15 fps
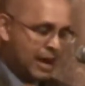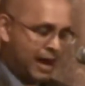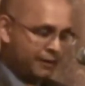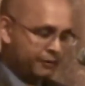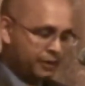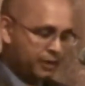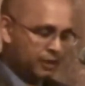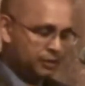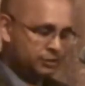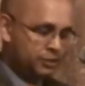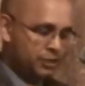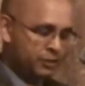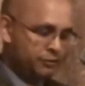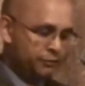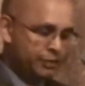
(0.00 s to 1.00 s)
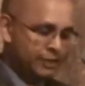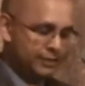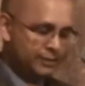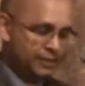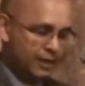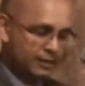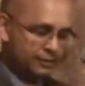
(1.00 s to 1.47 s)
Agriculture and
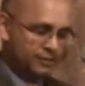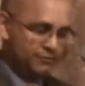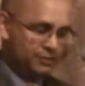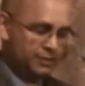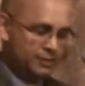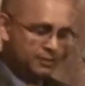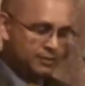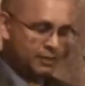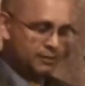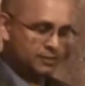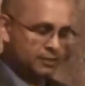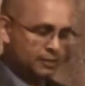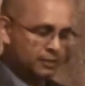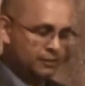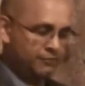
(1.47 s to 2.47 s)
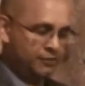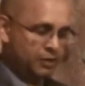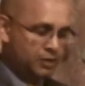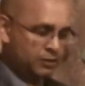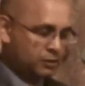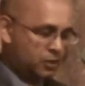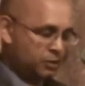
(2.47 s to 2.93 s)
related activities are
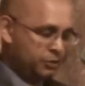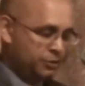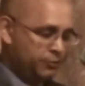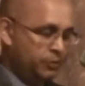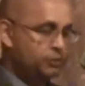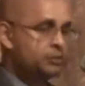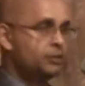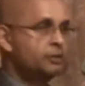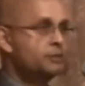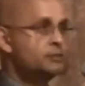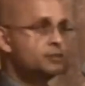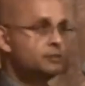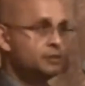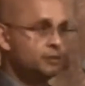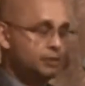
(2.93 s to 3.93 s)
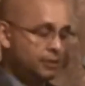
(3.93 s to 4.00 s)
significant contributors to